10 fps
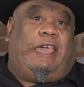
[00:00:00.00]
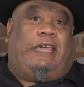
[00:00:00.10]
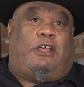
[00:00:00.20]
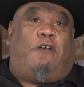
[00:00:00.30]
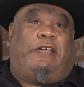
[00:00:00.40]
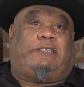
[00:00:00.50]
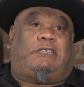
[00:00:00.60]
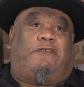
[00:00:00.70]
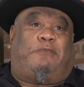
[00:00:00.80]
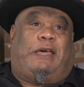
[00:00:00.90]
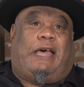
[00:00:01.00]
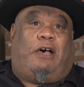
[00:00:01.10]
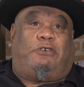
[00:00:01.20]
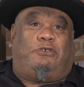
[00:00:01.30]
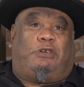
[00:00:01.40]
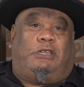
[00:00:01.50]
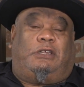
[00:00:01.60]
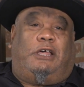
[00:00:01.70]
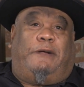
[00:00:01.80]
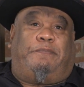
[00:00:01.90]
And all that stuff about how you
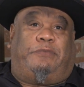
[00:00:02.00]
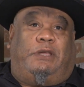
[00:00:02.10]
can